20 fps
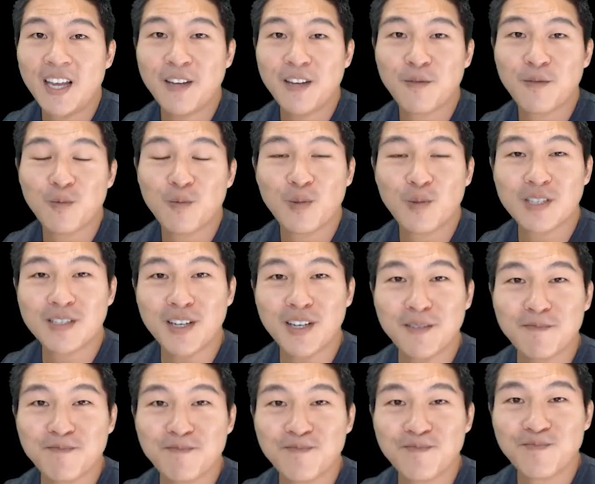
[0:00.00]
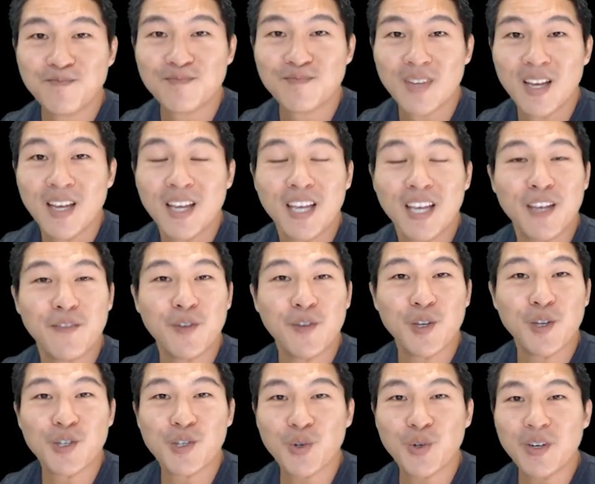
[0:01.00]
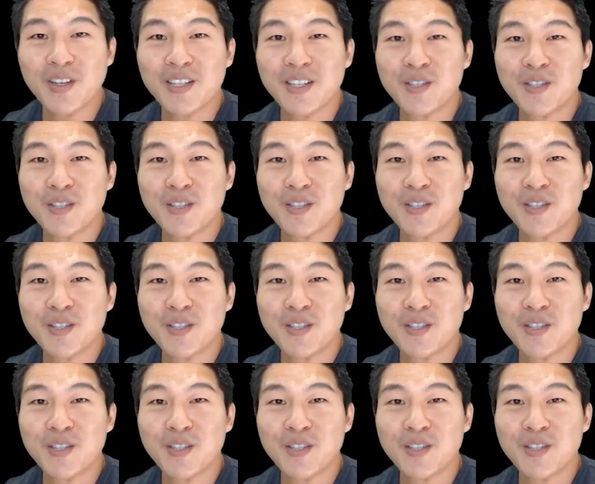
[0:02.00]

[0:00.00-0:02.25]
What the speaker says: Hey, what's up? If you enjoyed